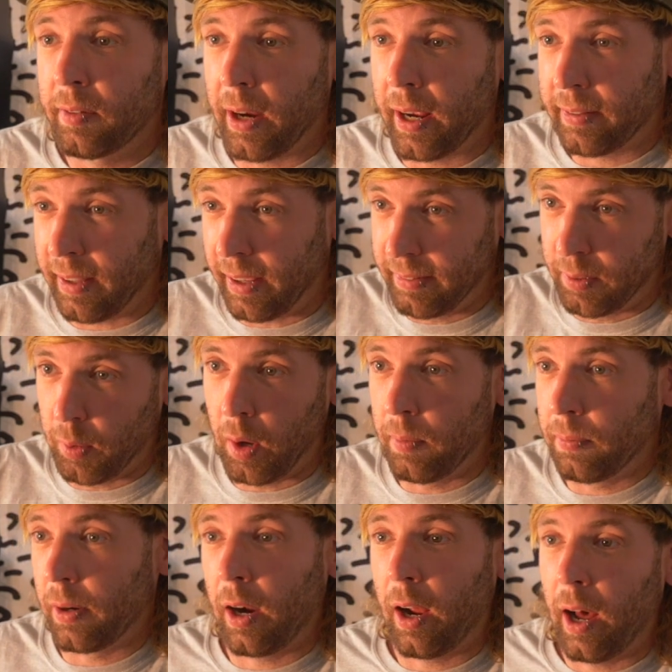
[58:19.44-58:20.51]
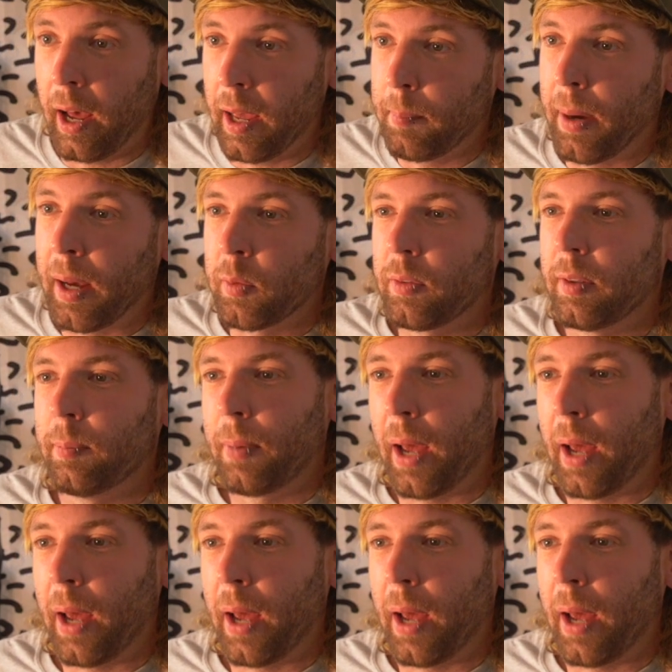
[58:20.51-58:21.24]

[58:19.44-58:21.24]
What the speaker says: trek takes you over a high mountain